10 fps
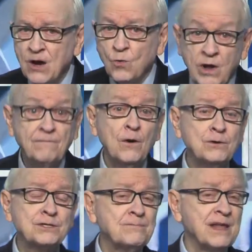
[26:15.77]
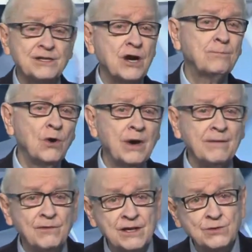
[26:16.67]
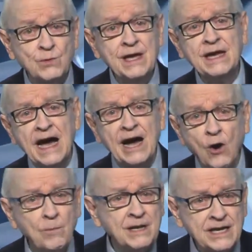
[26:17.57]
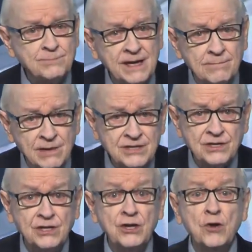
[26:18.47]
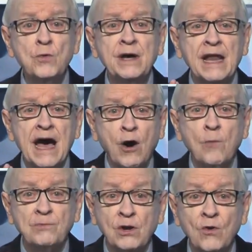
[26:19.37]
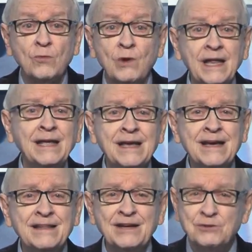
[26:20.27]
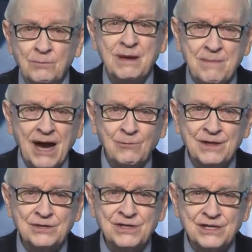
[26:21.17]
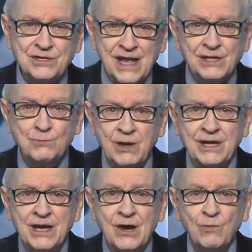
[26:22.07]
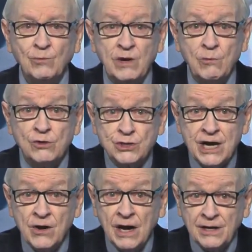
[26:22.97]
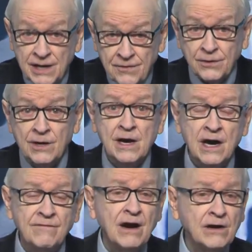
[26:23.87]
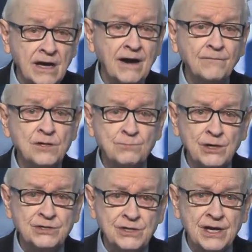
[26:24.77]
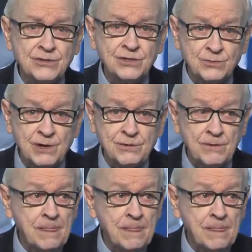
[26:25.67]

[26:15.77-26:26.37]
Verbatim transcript: Well, folks, that's our program for this week. I hope it has been a blessing to you, and I hope, the Lord willing, that you'll be back with us this next week when we will share another of our conference presentations with you.